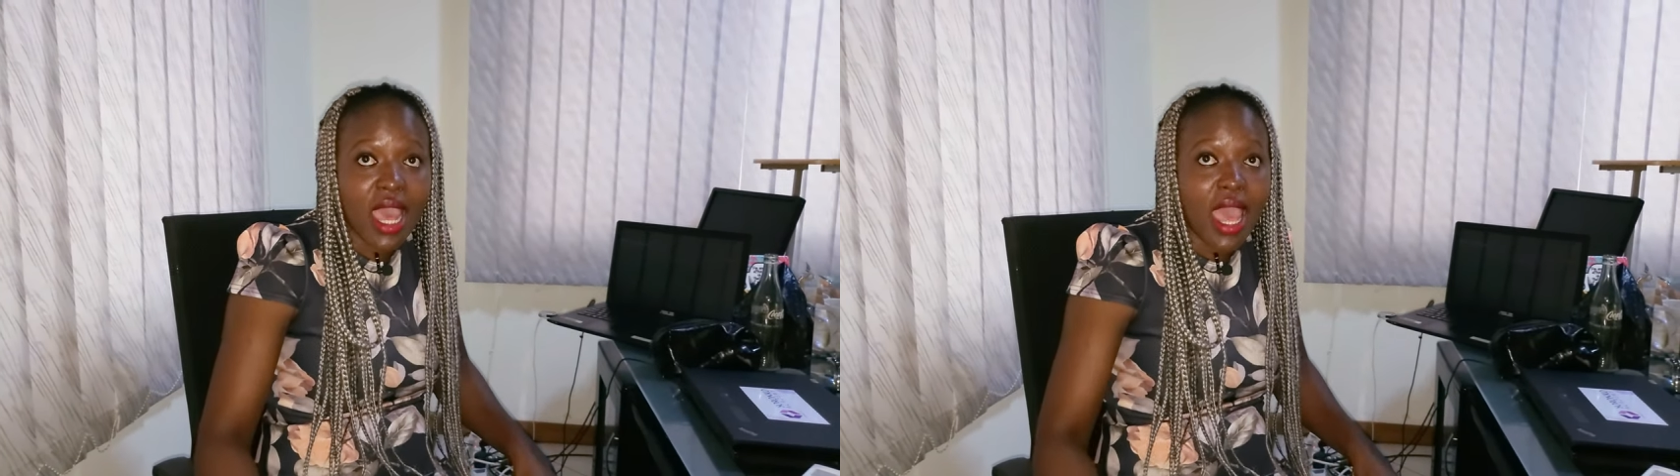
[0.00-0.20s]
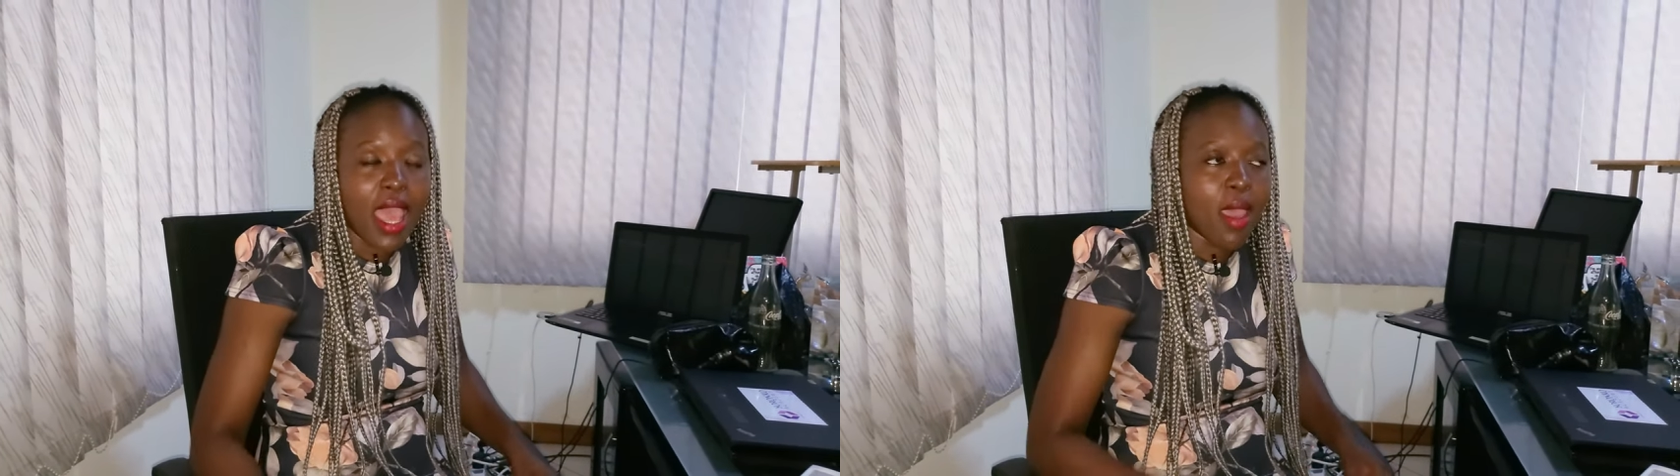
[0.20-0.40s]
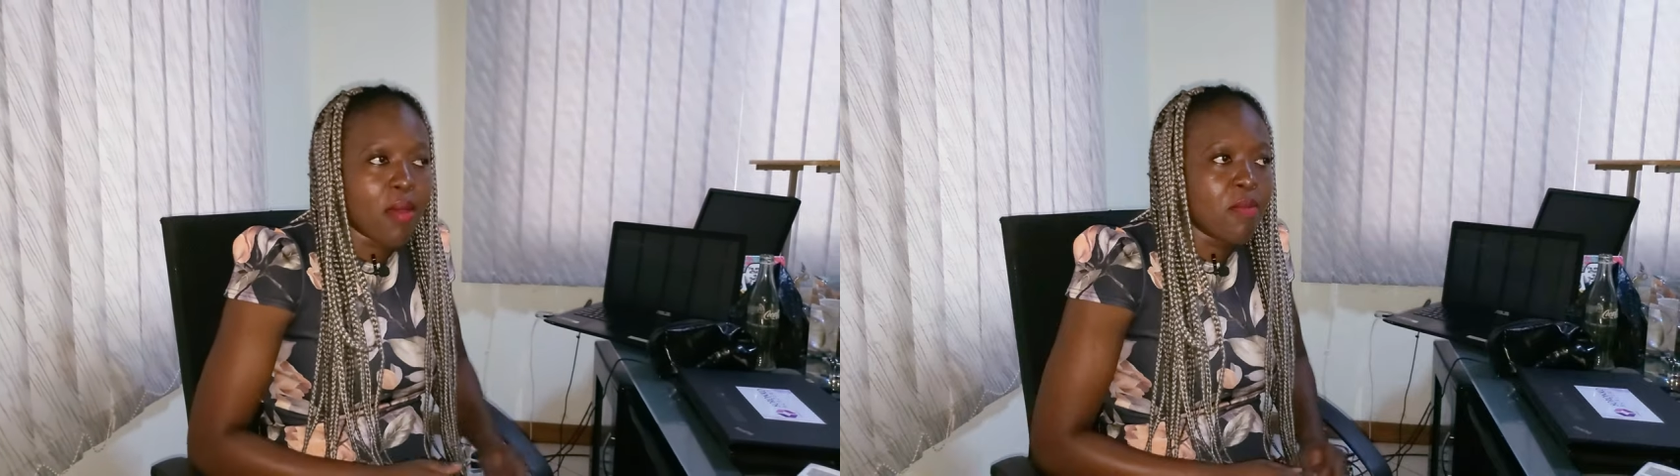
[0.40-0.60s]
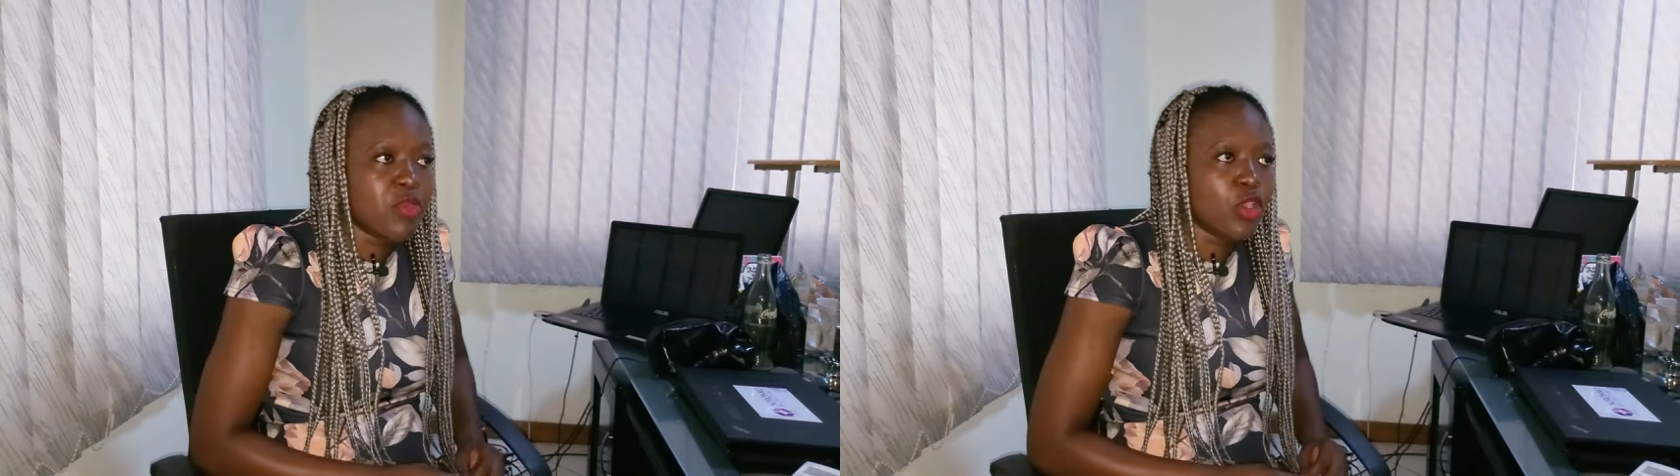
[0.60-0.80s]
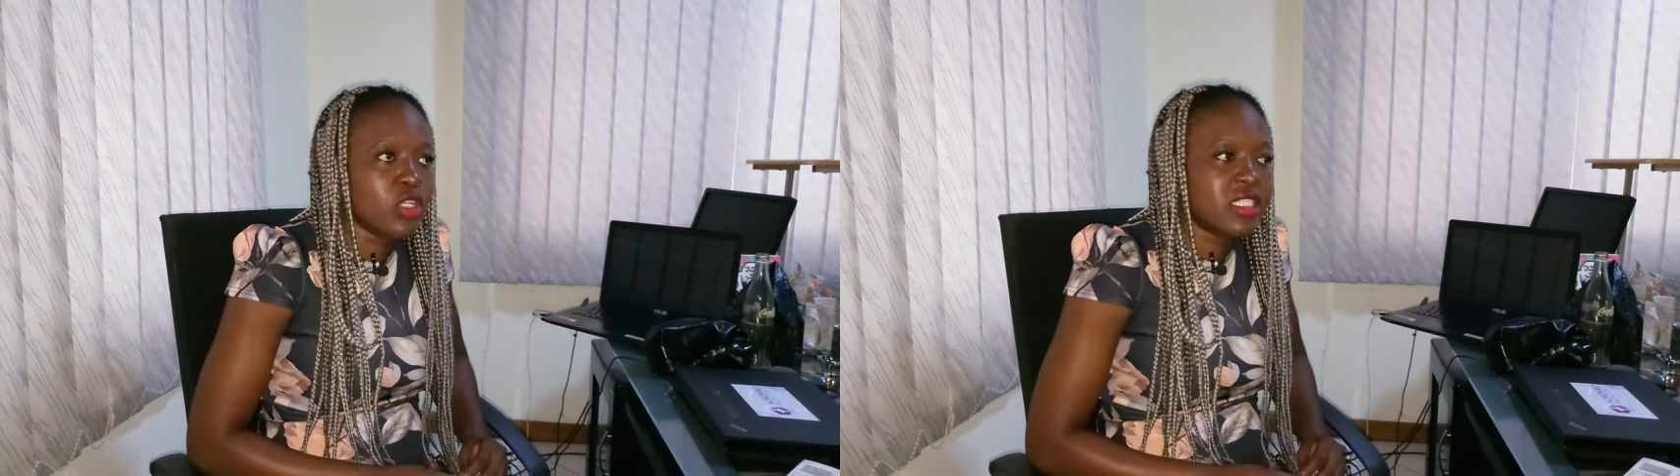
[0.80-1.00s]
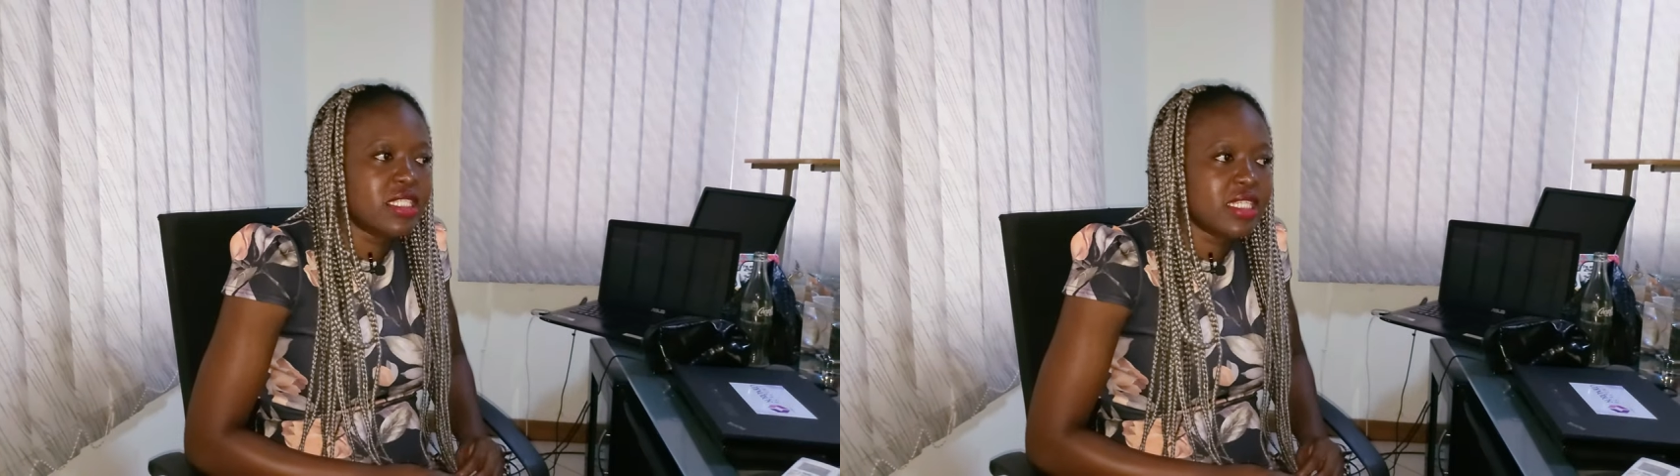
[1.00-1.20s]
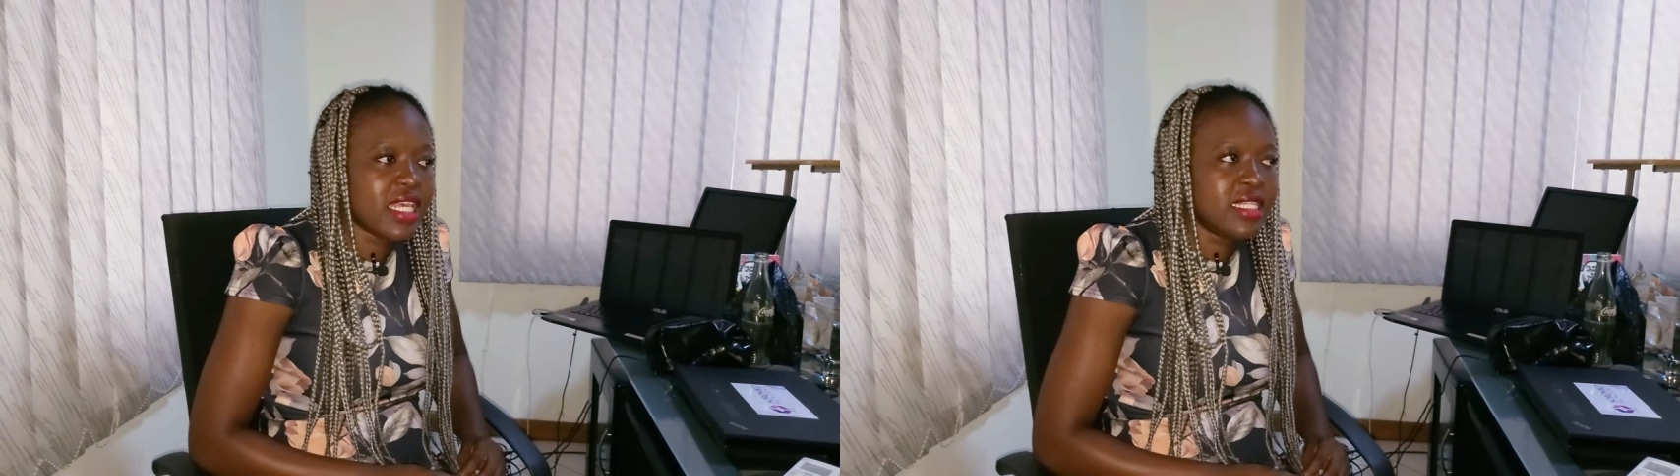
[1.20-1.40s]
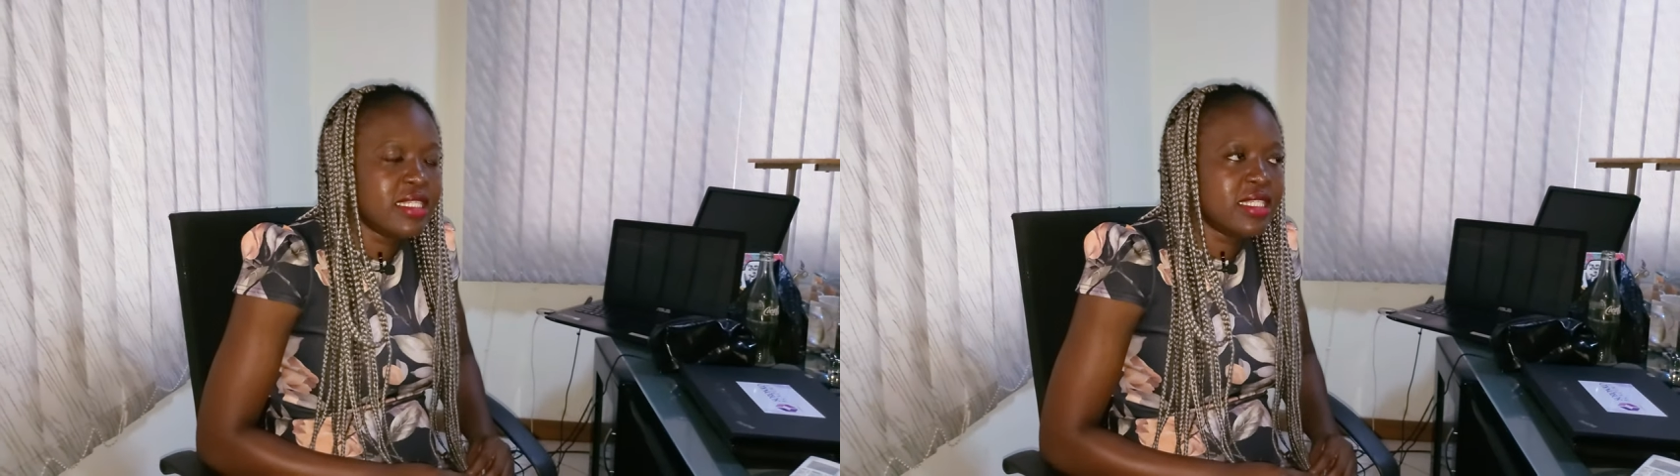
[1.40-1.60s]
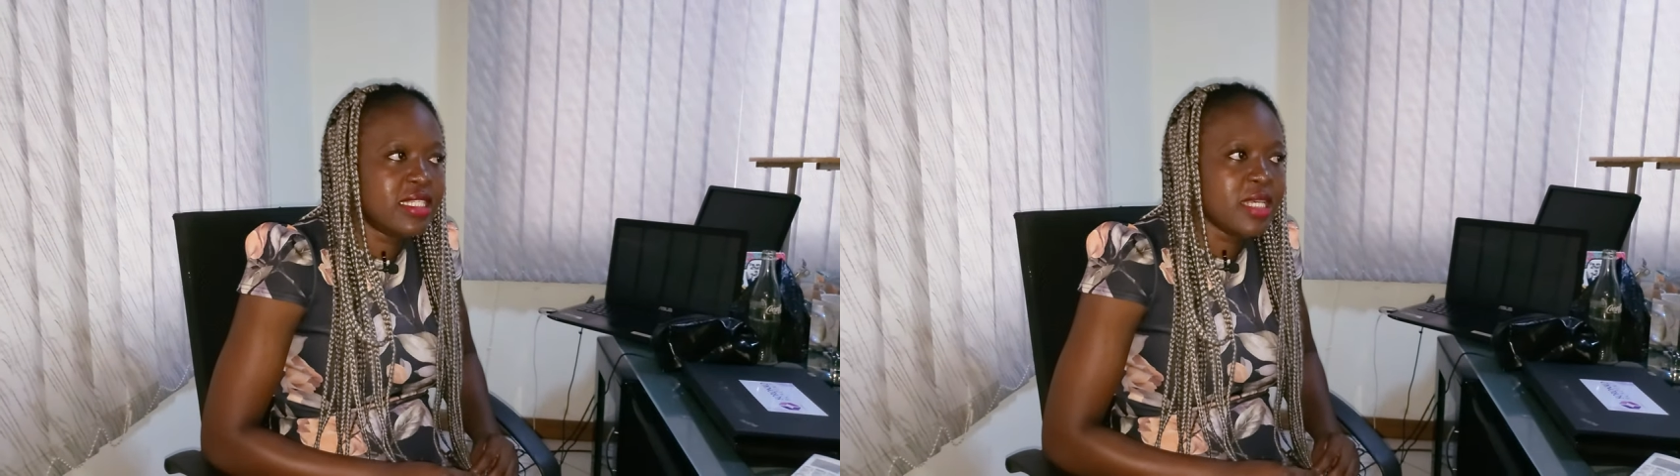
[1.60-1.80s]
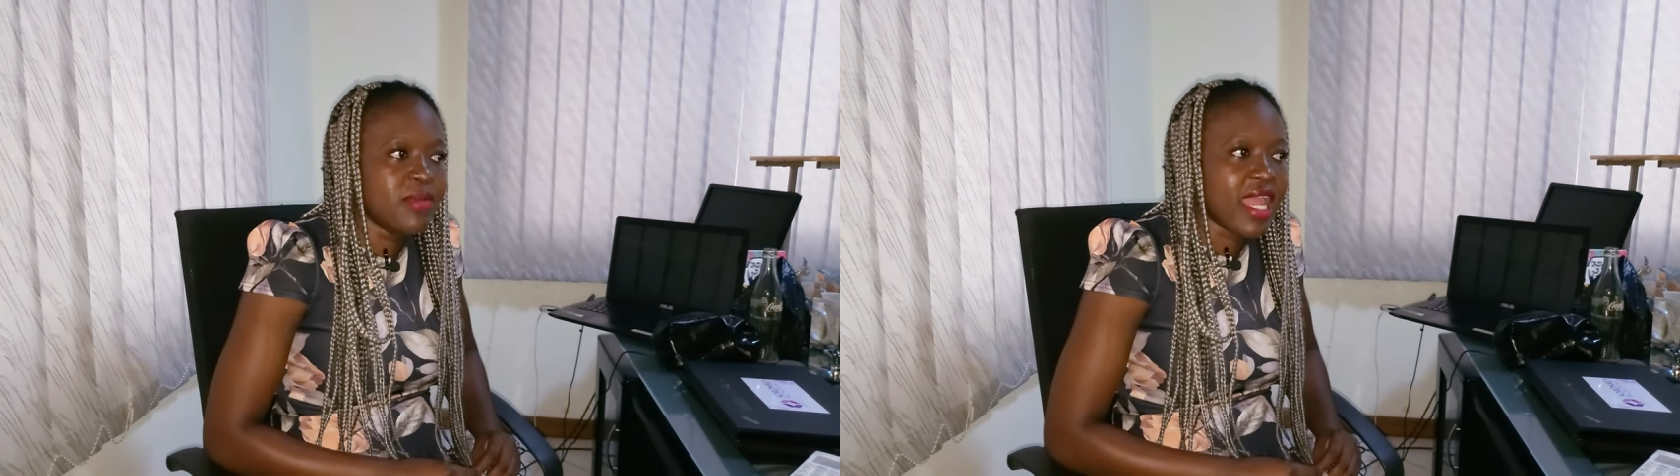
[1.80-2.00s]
because it seemed